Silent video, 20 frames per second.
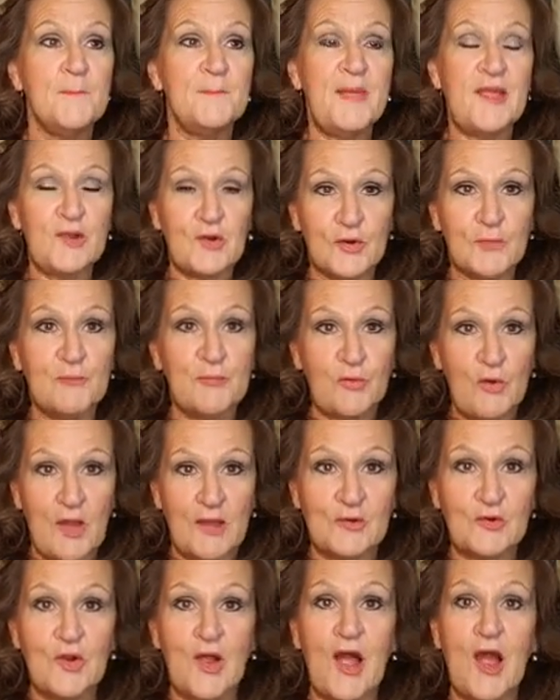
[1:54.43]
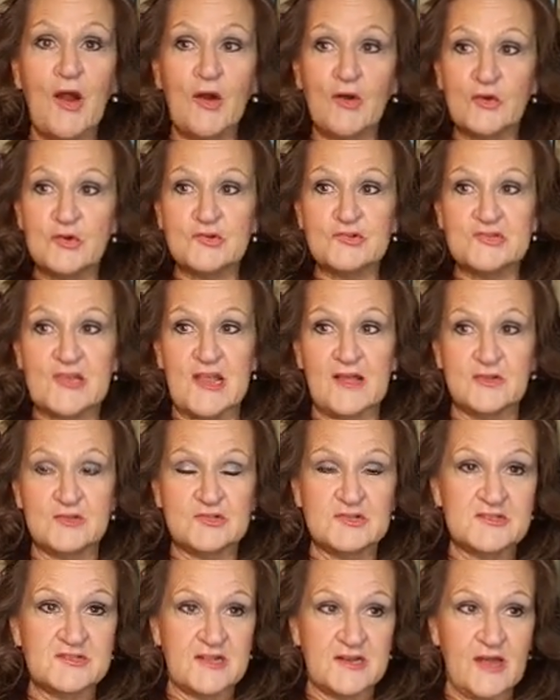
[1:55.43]
bigger, broader, harder
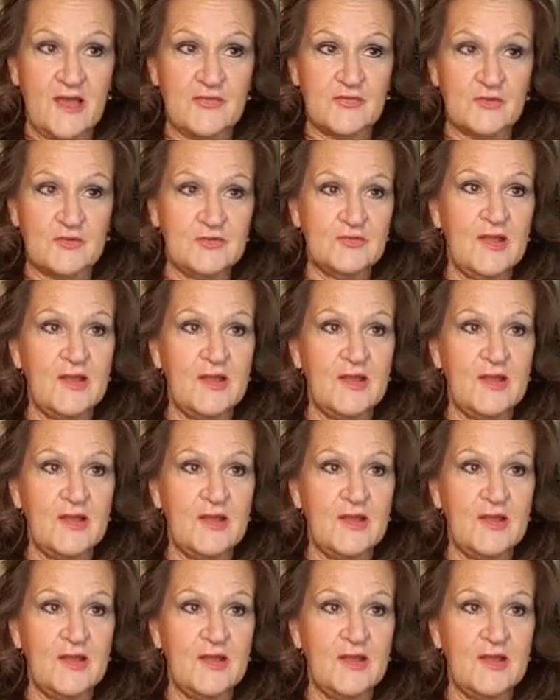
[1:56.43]
challenges than others.